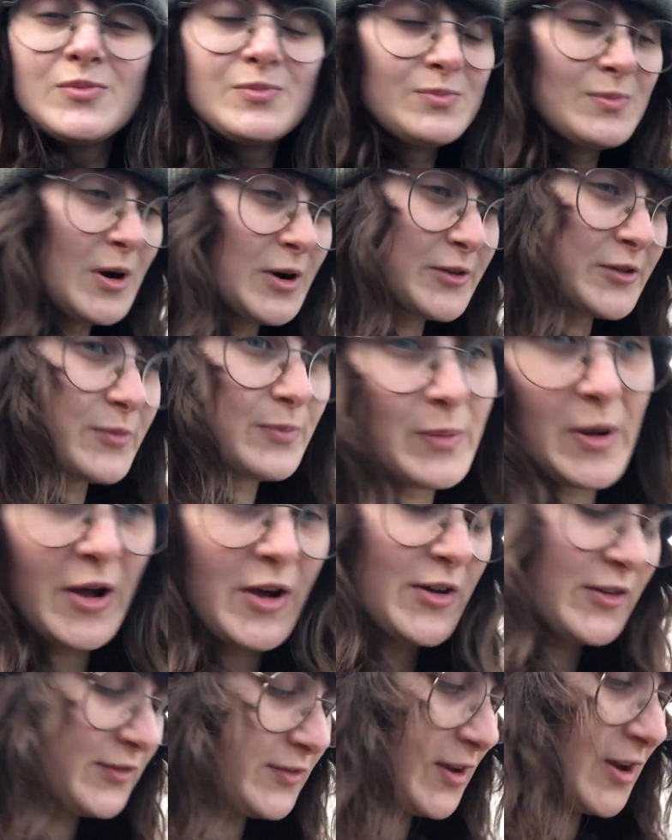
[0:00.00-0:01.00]
most
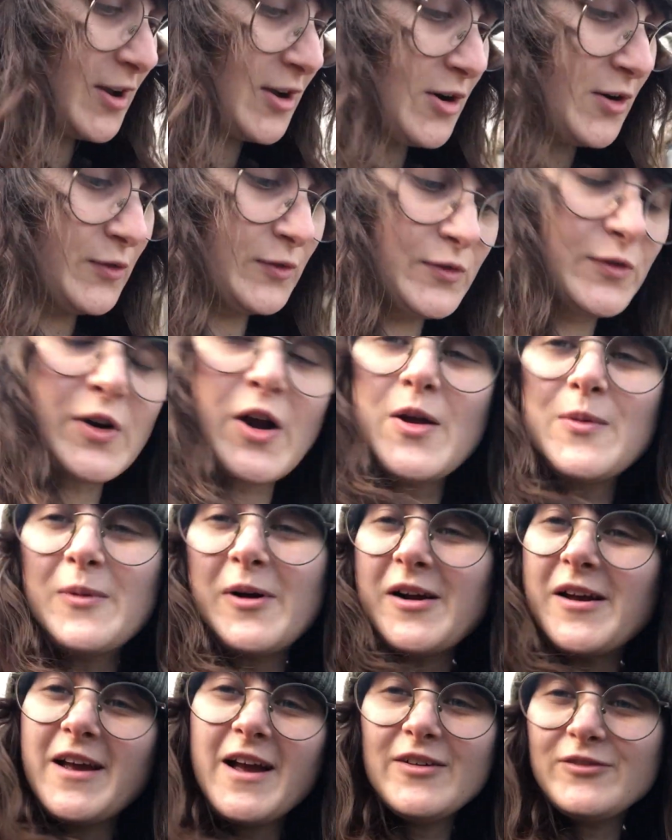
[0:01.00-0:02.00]
perfect cold frame
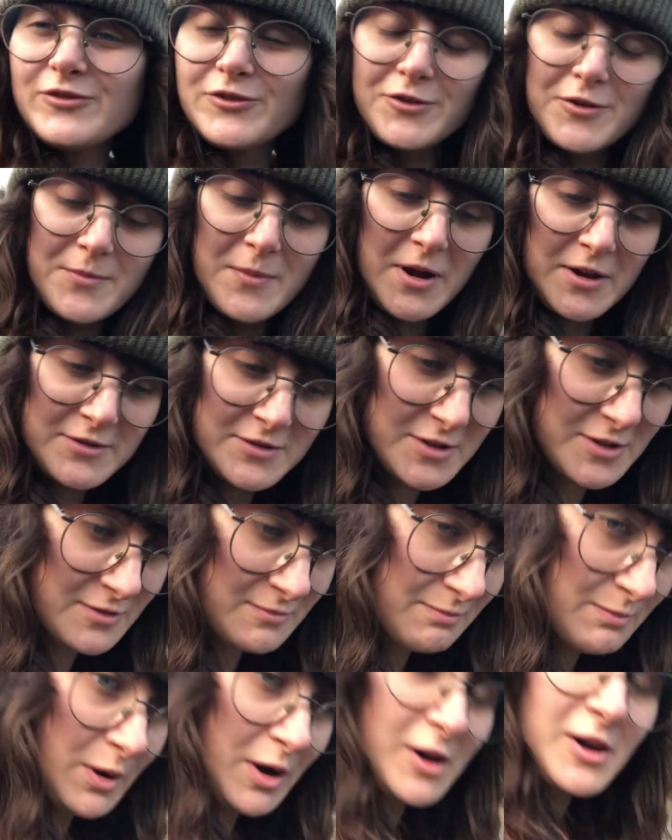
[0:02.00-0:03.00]
I ever imagined, but